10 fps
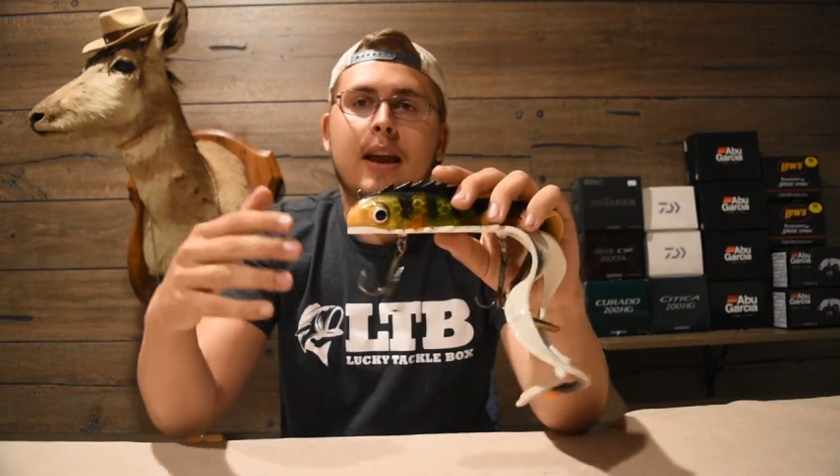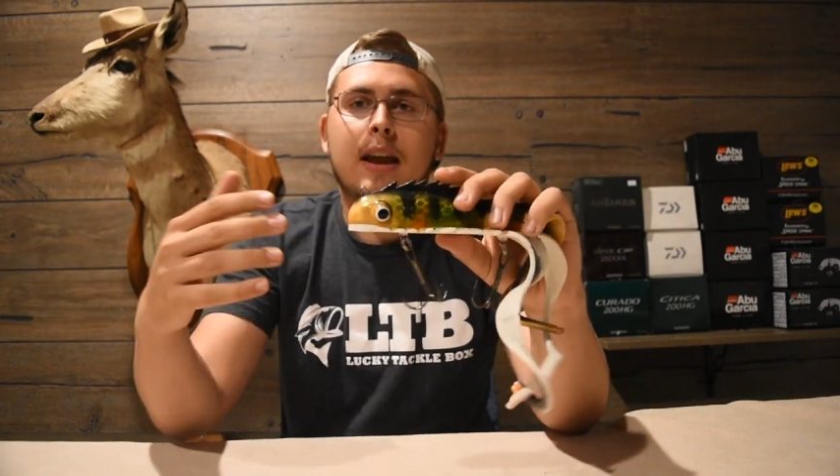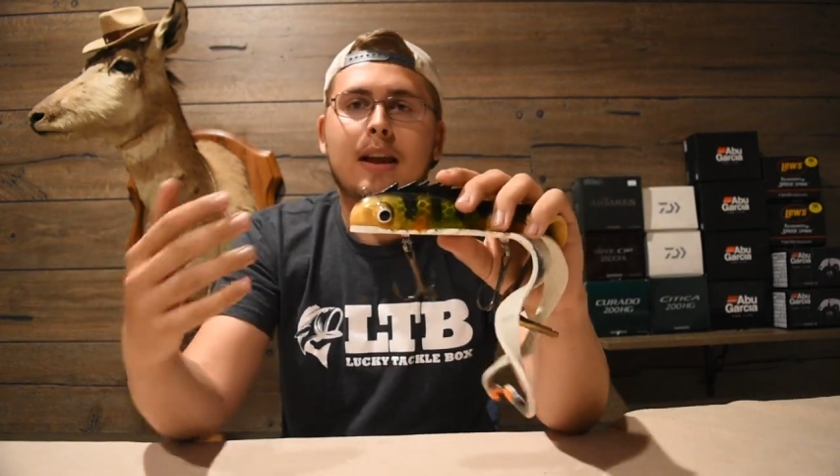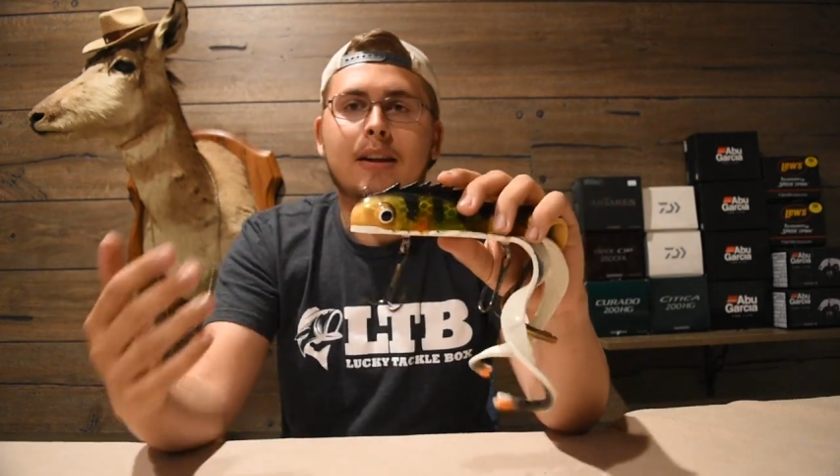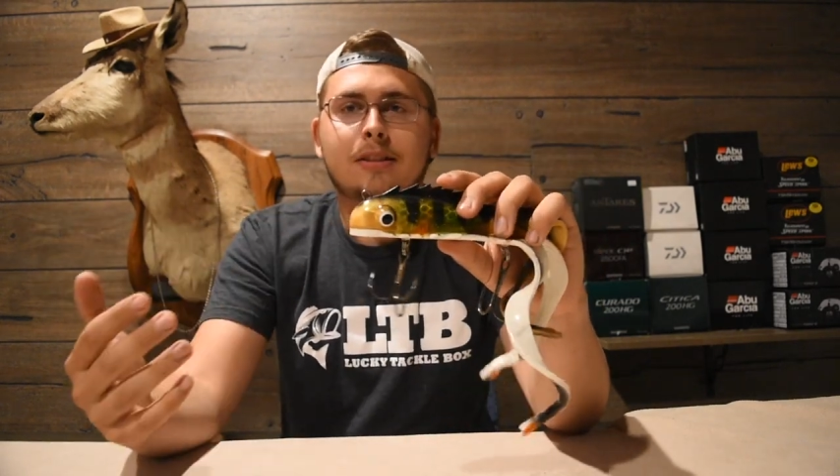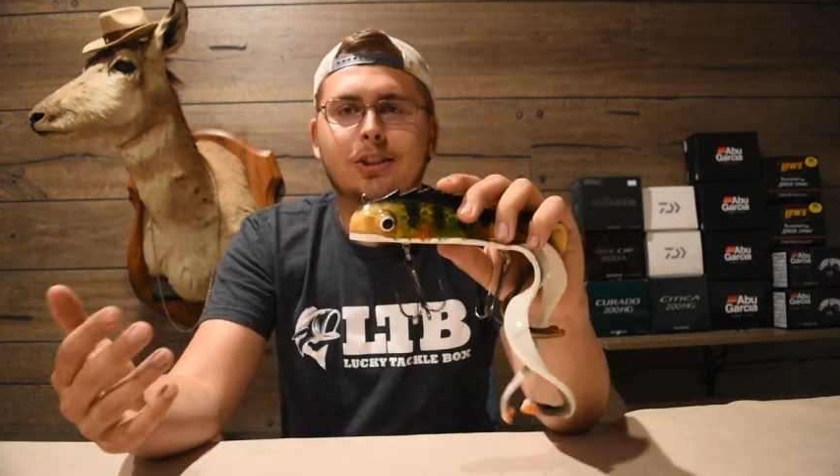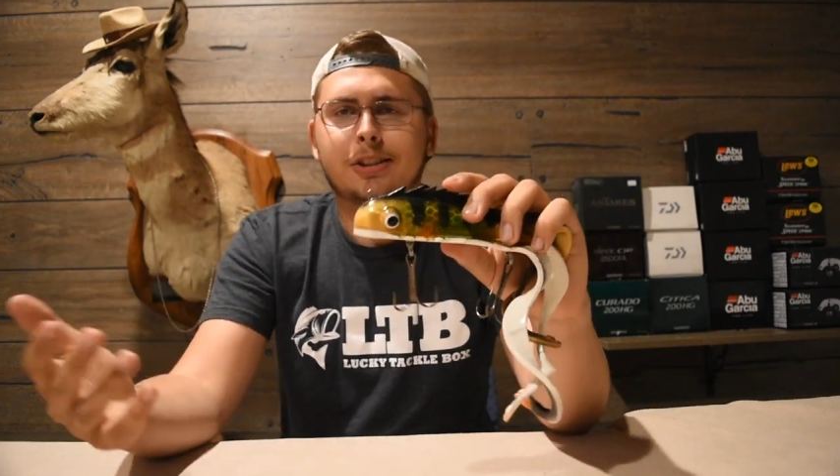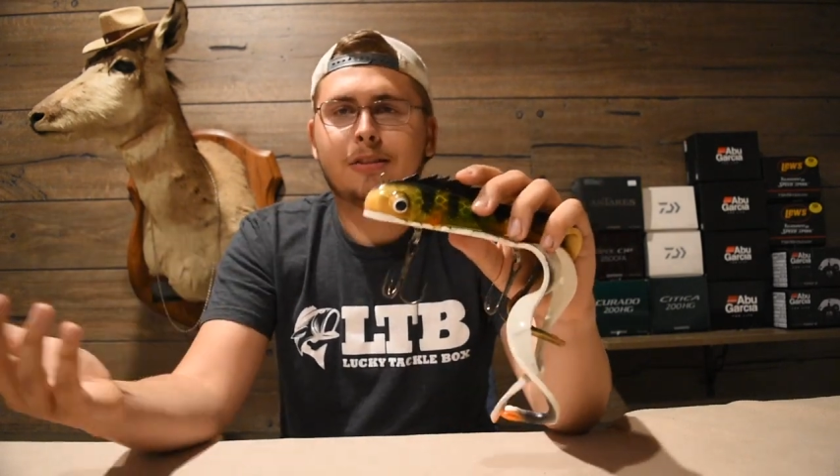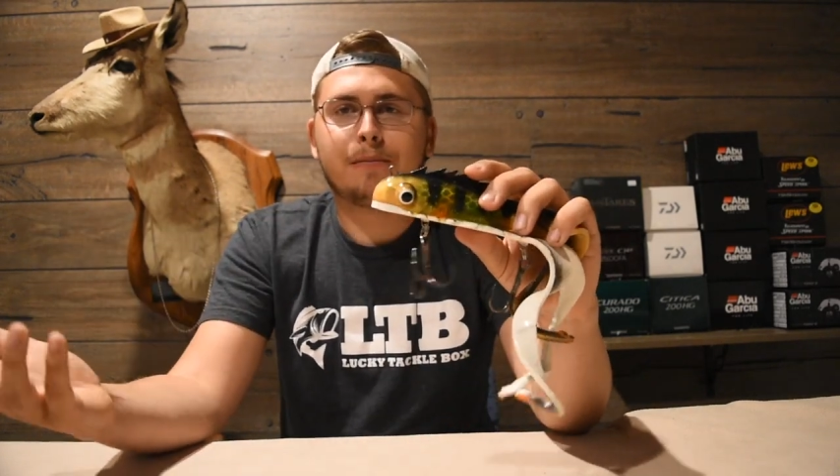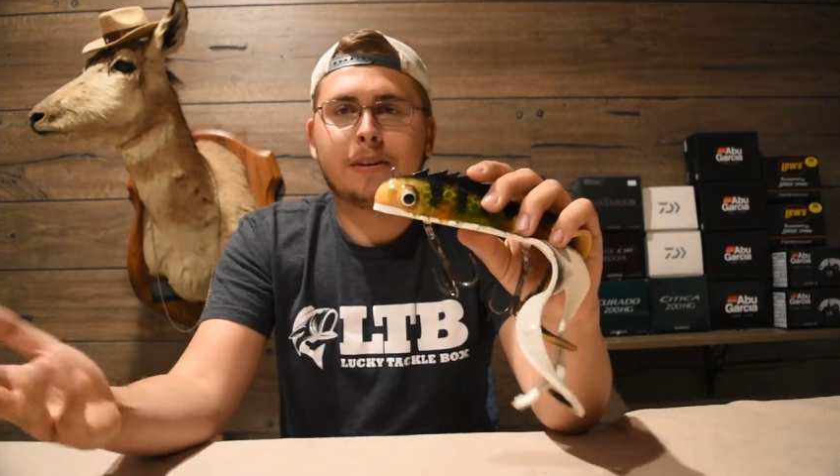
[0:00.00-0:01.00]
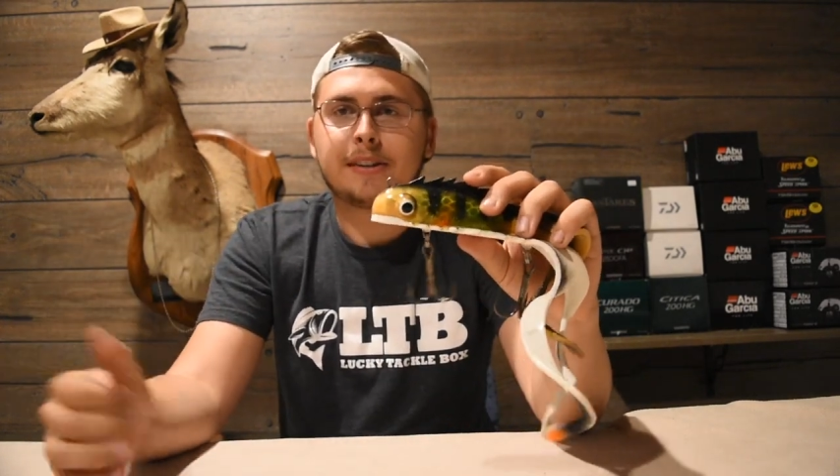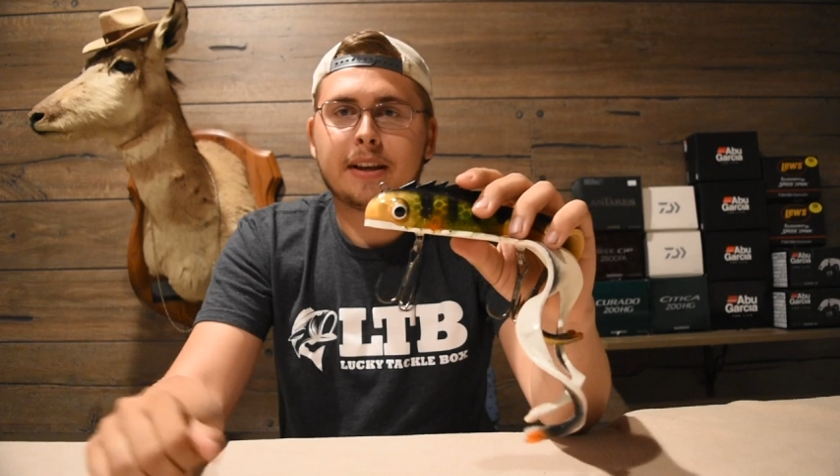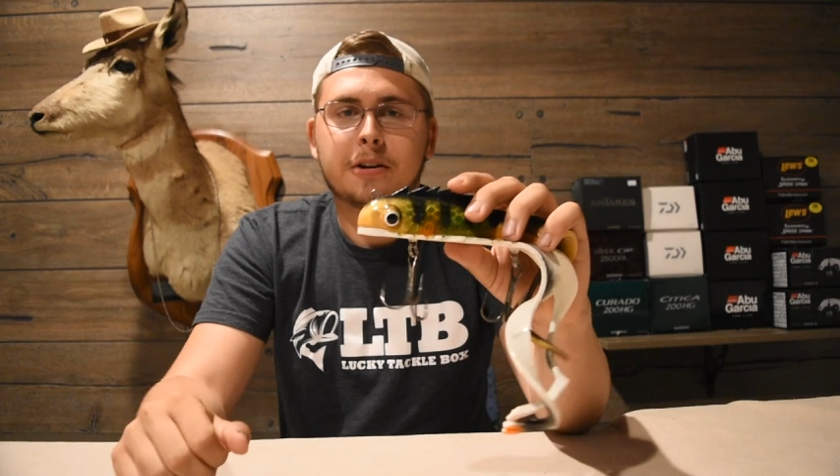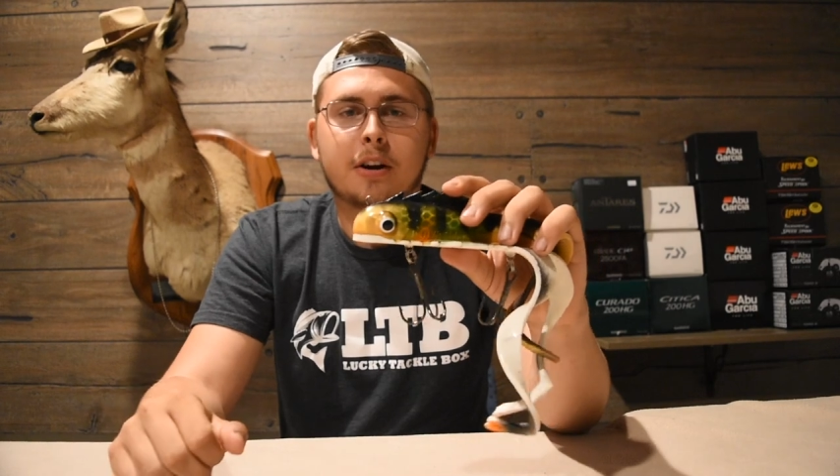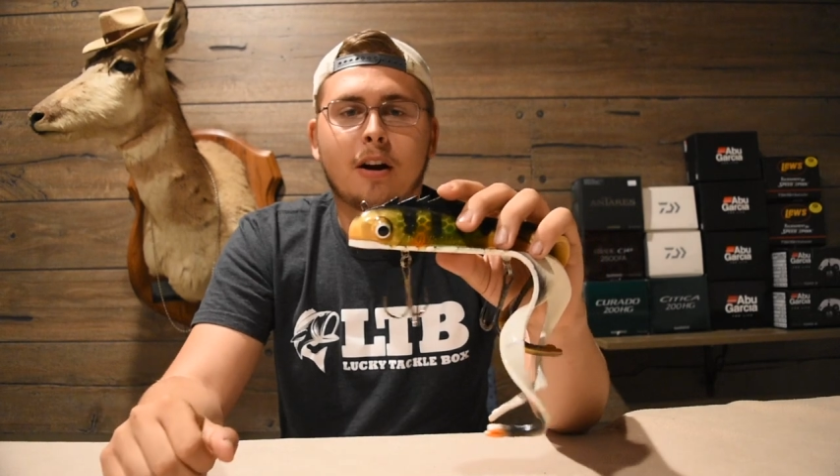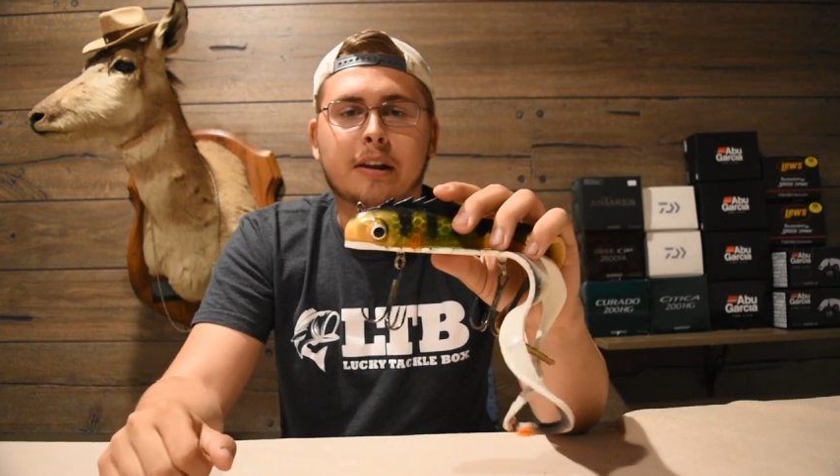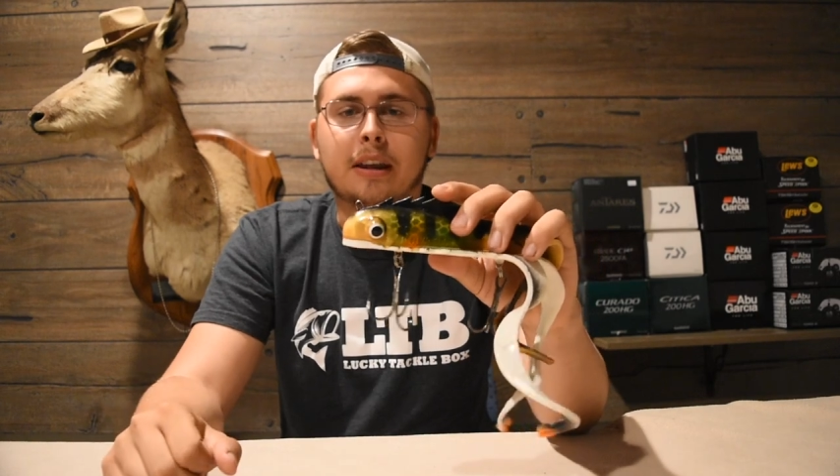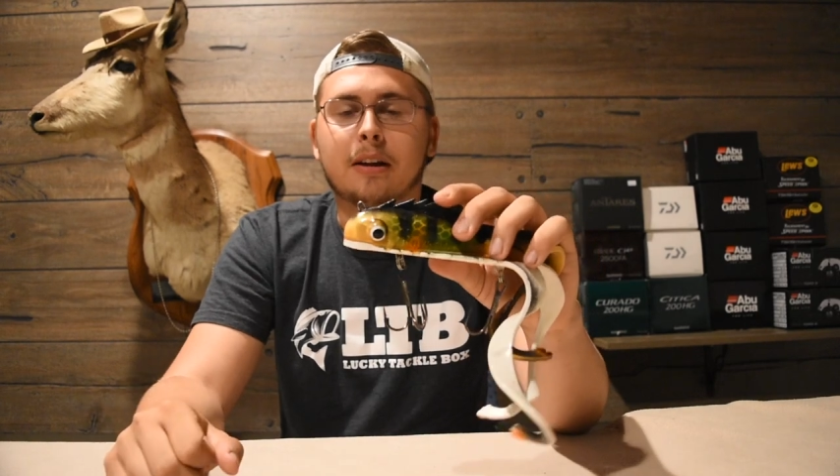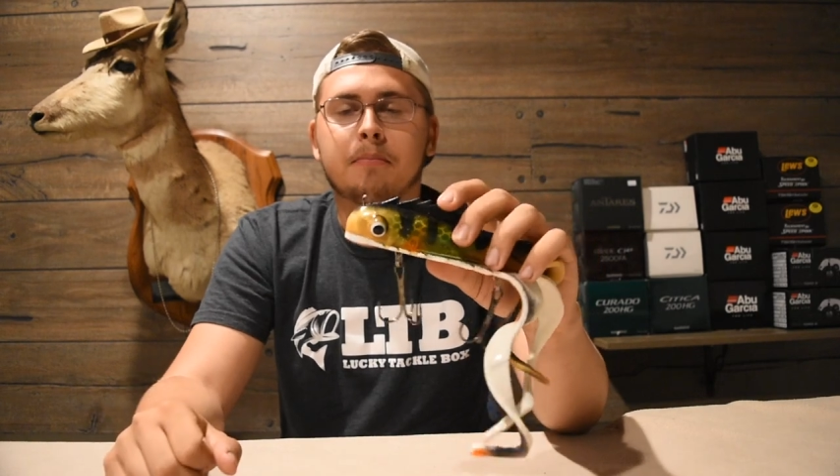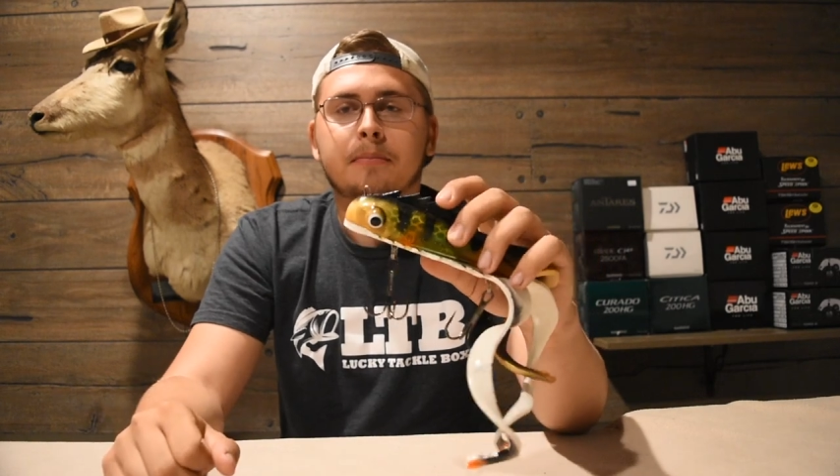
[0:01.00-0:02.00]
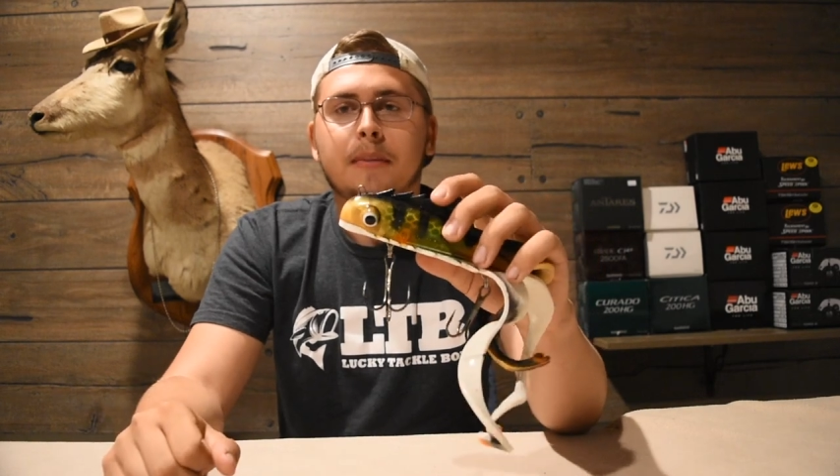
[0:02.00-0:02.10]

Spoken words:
and just the fish that you're targeting.